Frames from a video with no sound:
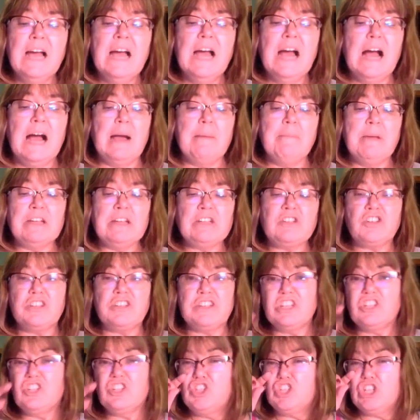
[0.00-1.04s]
I mentioned
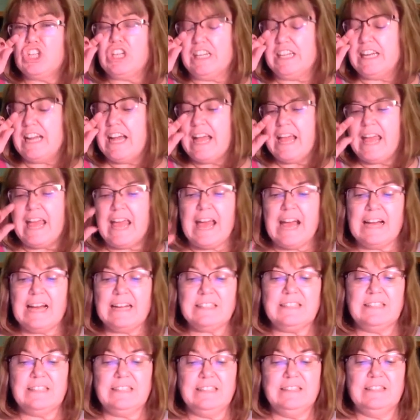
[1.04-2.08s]
the GINA
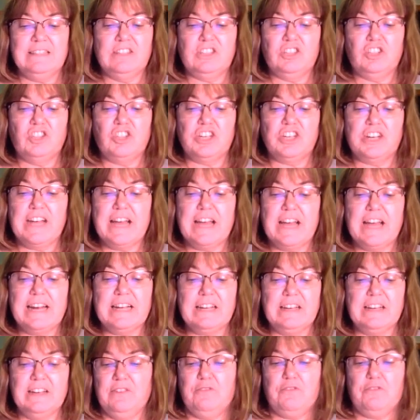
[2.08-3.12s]
Act, the Genetic
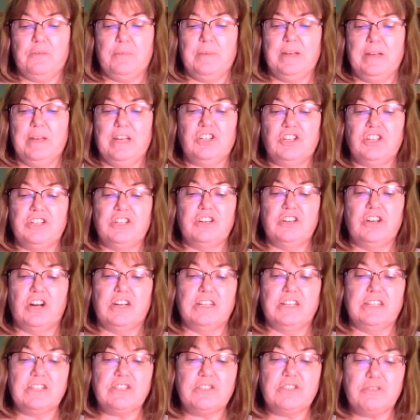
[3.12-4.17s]
Information
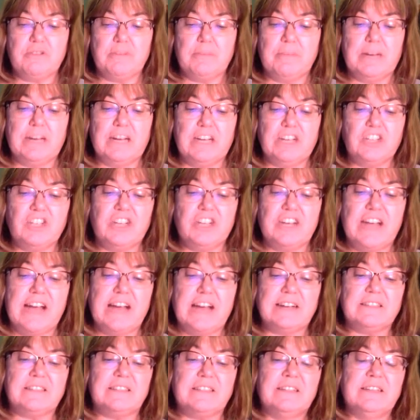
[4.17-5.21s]
Non-Discrimination
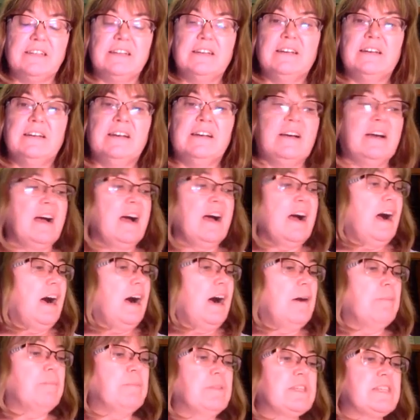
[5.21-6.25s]
Act.
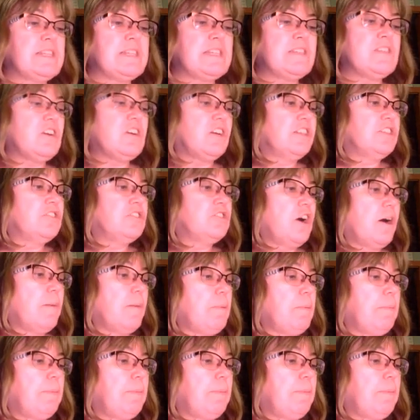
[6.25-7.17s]
This is on the top of